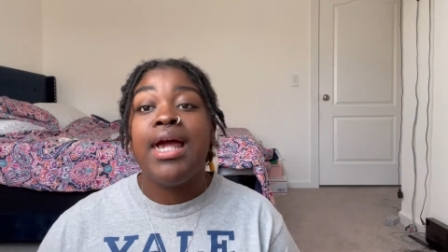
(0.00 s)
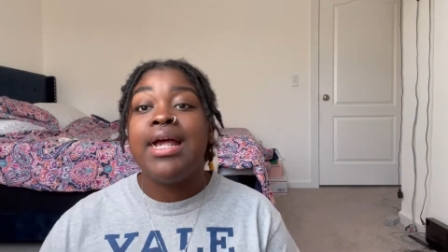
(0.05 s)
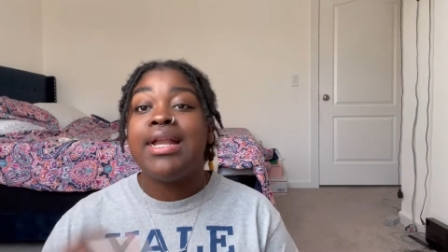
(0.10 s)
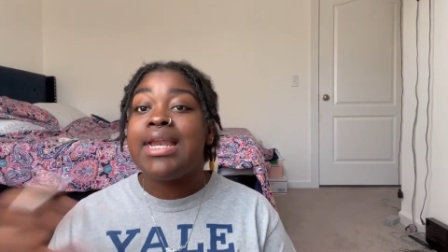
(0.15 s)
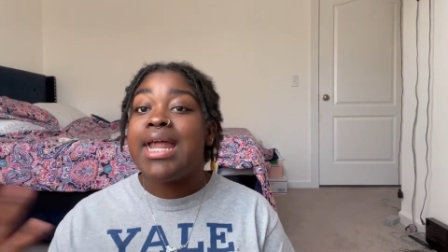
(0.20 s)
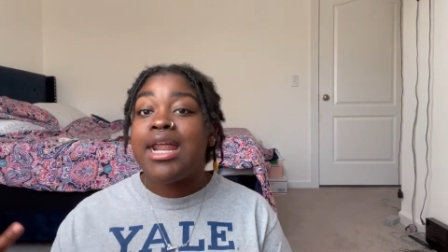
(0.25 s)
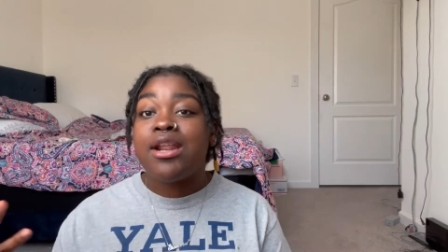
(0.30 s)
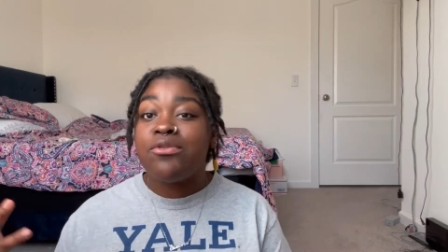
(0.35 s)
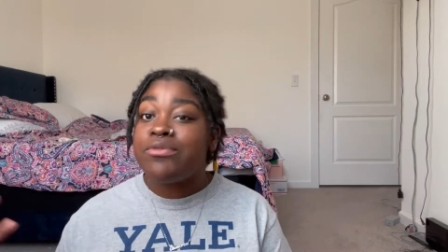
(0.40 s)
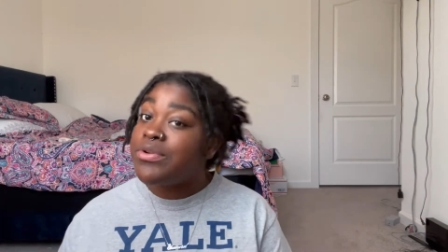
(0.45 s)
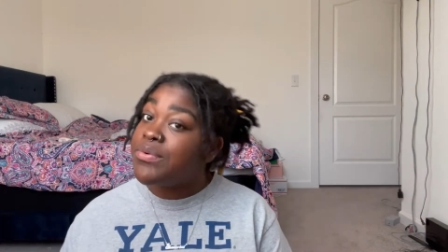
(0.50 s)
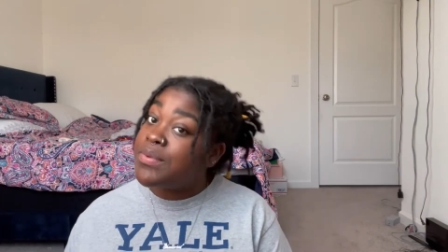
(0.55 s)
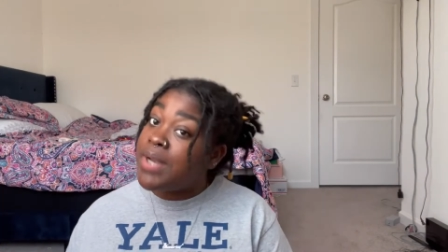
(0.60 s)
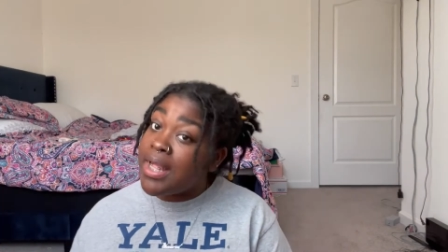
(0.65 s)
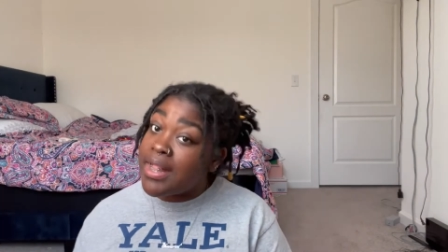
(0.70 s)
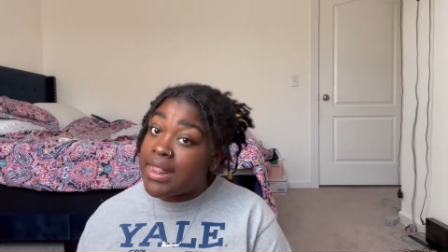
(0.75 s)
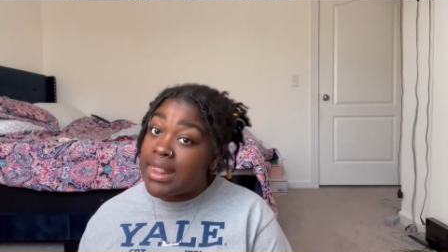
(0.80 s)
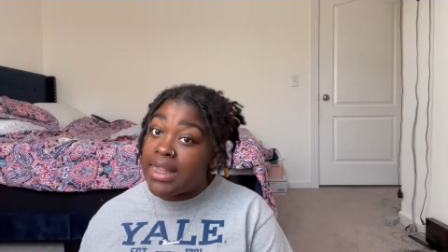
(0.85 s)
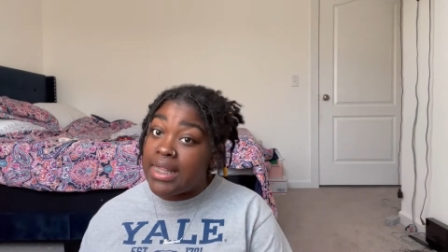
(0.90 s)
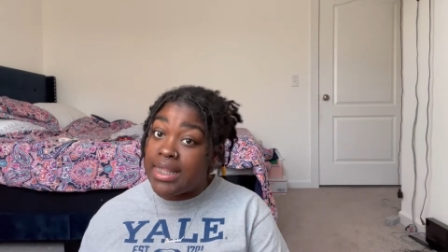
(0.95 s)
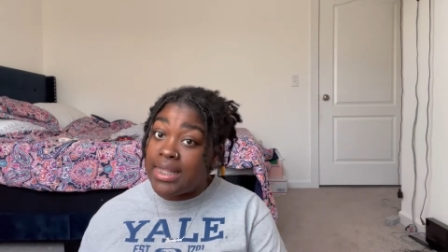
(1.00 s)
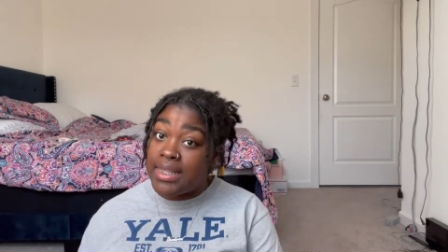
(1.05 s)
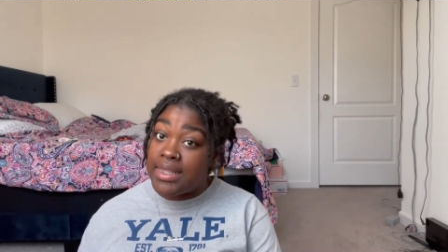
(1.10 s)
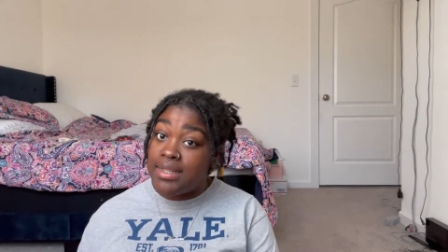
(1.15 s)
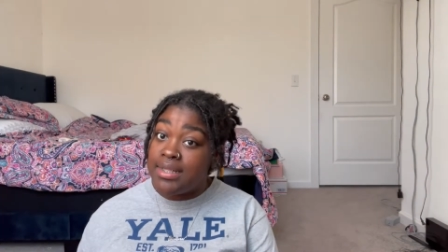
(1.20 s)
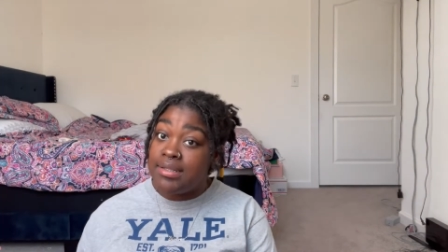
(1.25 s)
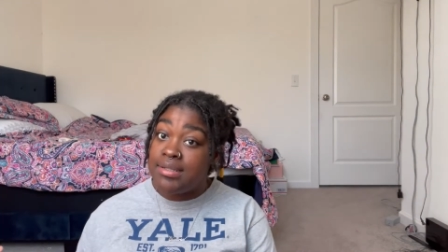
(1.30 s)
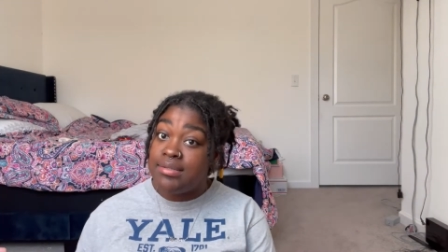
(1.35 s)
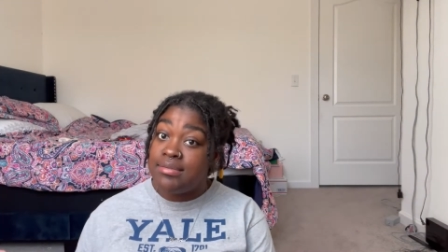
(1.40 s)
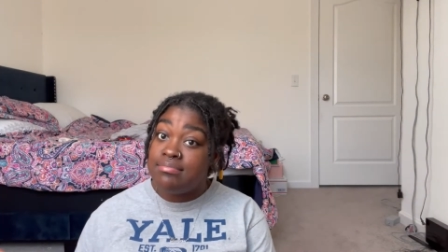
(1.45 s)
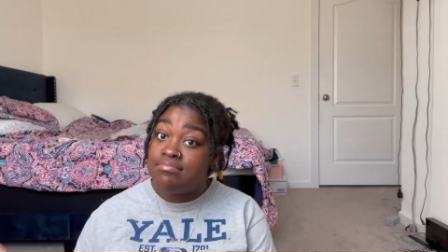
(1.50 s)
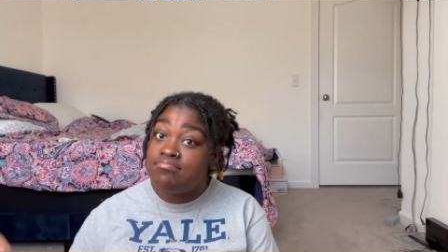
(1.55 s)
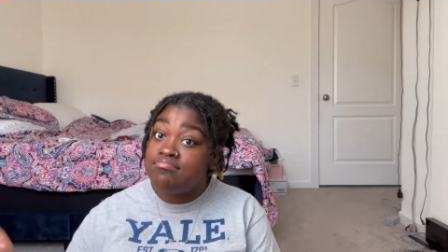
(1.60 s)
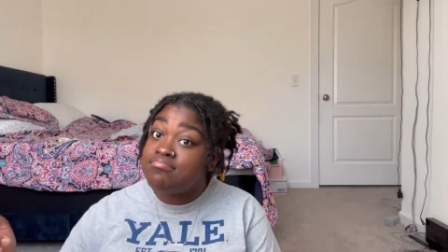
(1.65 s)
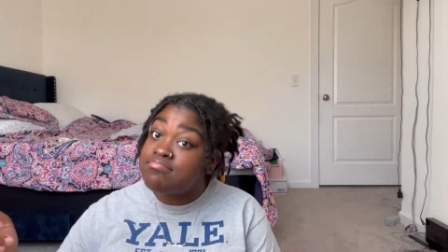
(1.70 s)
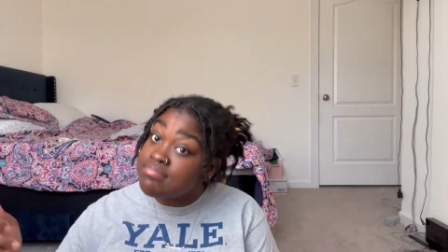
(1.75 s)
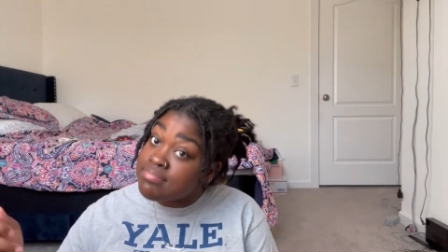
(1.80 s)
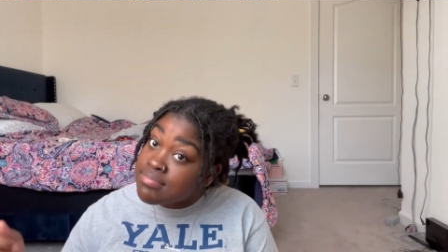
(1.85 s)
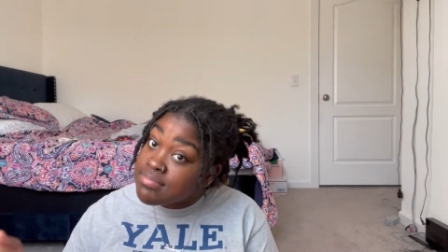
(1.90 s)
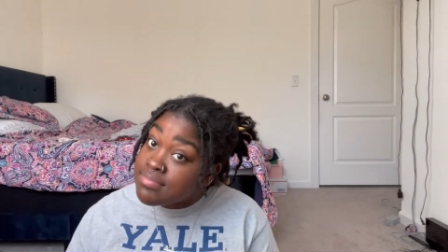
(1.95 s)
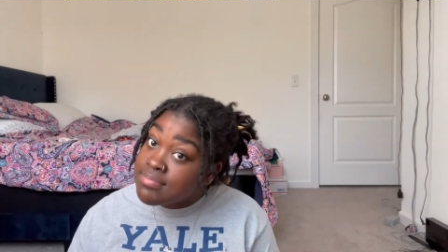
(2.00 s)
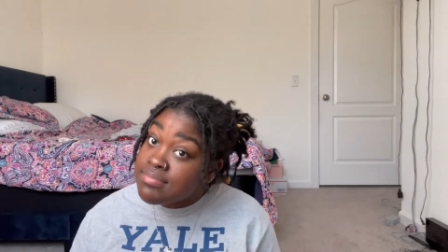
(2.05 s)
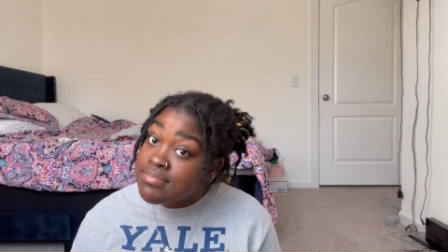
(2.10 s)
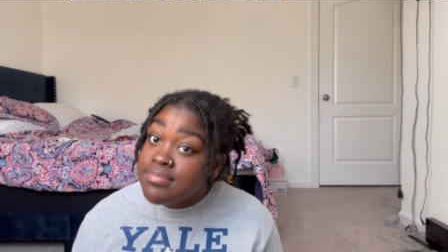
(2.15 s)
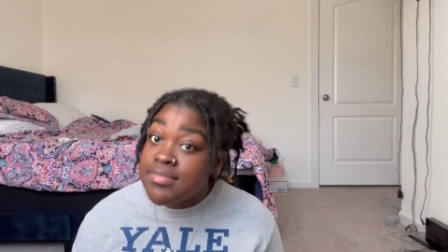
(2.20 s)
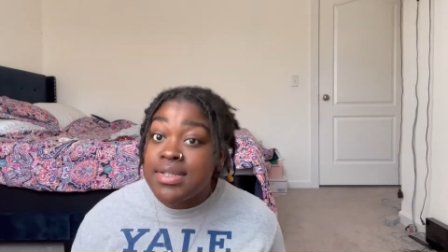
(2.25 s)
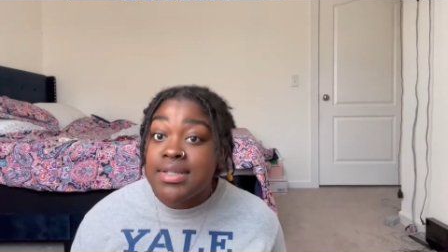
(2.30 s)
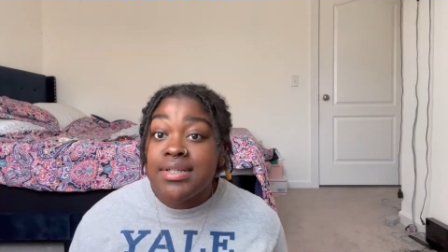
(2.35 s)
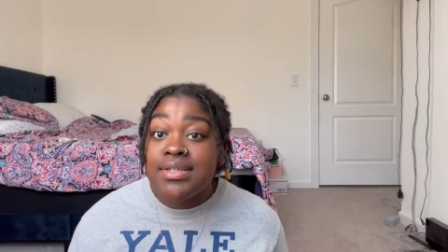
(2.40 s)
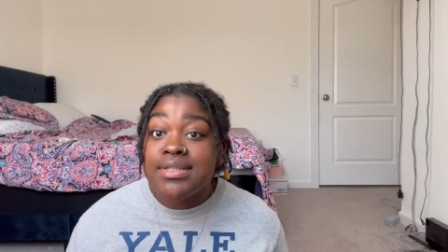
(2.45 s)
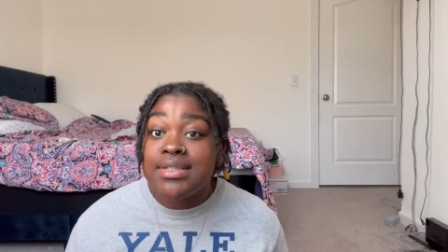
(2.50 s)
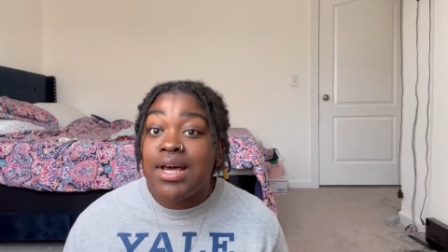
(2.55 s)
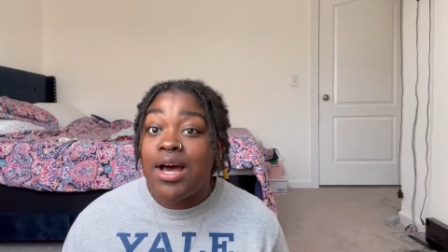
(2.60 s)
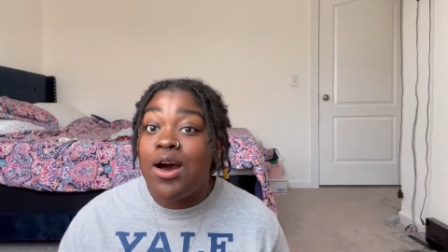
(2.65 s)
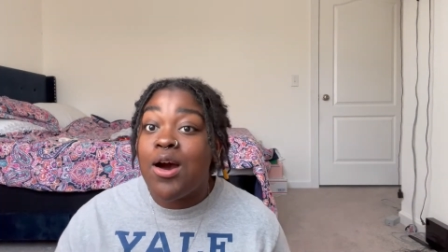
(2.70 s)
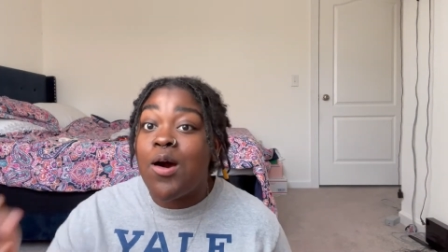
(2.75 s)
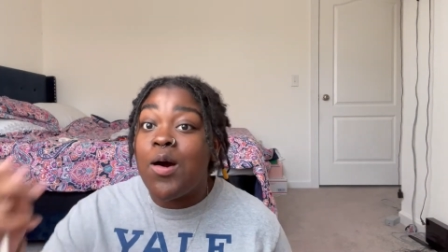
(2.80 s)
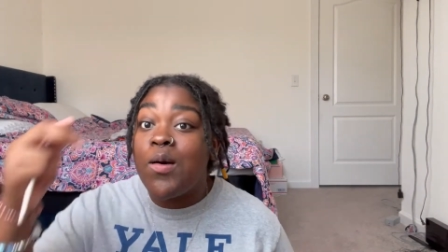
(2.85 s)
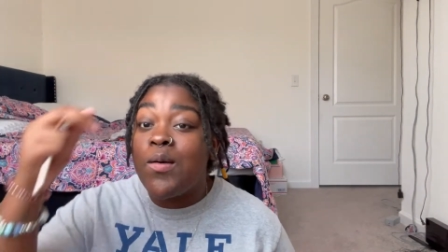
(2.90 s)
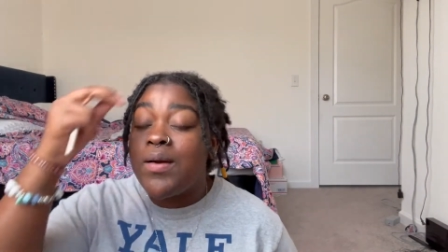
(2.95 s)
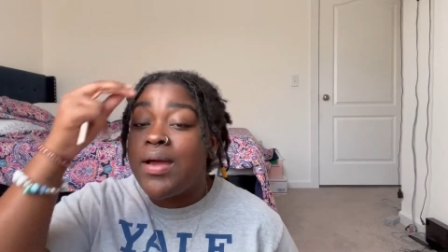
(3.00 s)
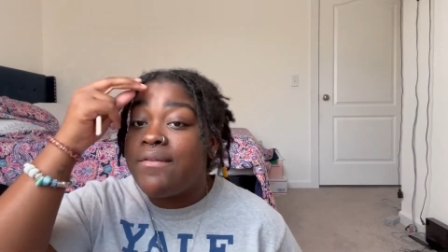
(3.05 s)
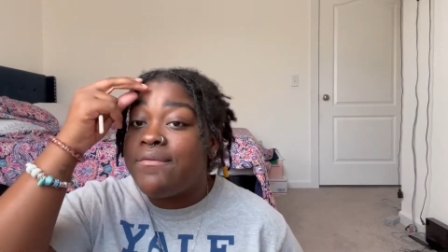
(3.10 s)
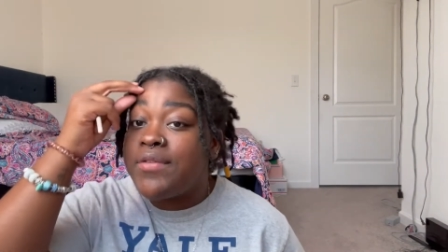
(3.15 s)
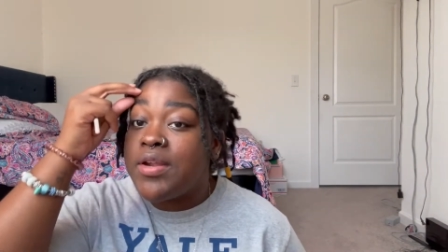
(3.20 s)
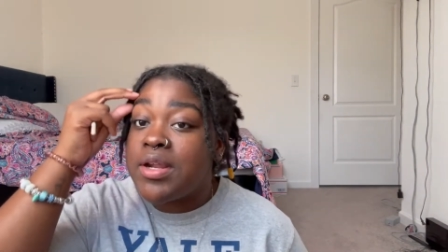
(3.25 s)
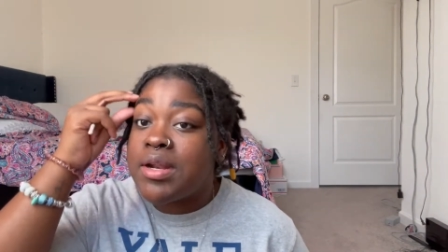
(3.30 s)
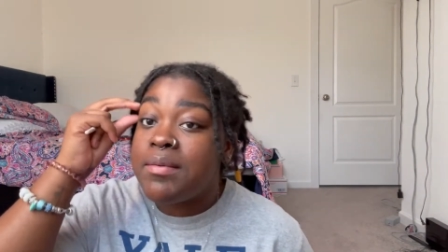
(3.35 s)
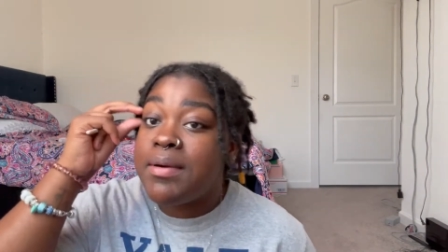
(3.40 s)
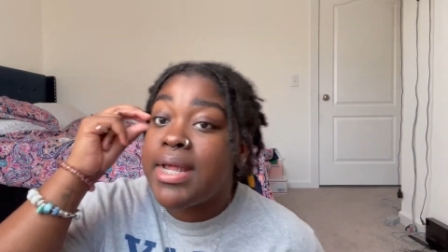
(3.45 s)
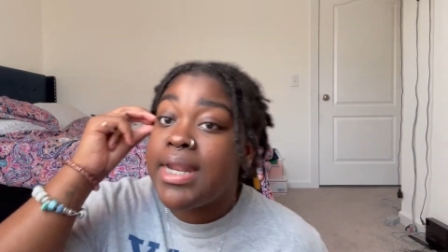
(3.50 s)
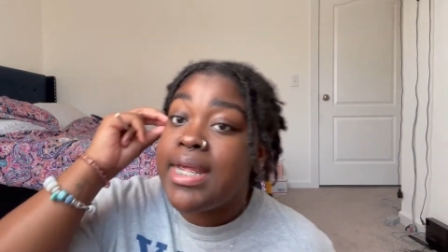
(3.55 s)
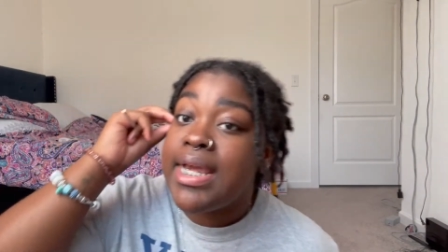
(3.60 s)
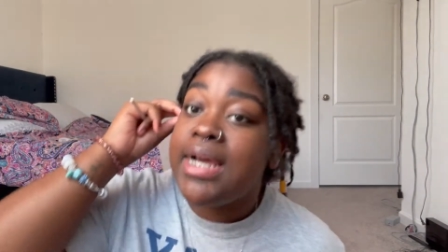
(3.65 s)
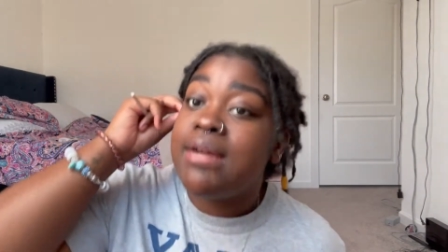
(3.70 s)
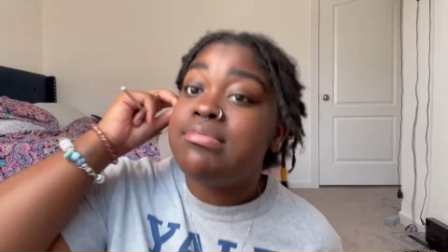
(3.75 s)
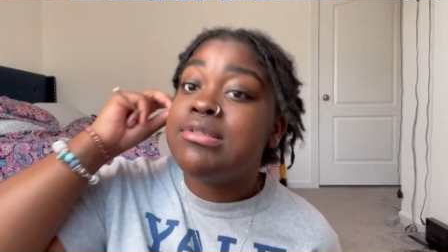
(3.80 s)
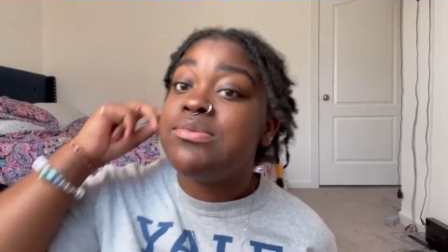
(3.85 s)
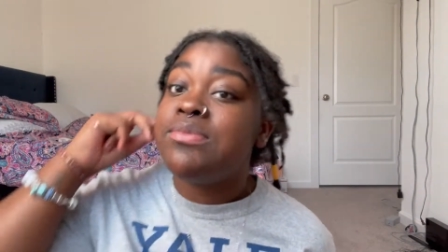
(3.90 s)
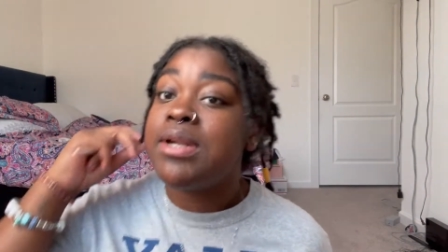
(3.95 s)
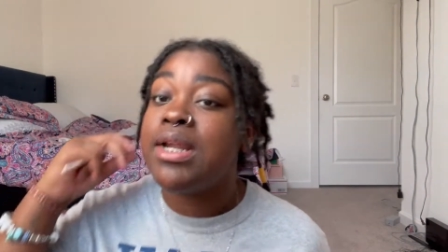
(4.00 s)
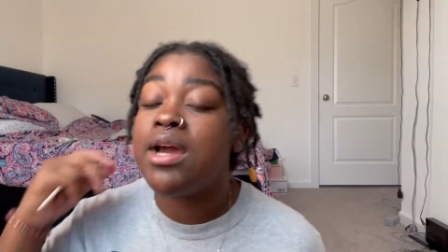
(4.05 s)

Now I don't do nothing. So if nobody else wanna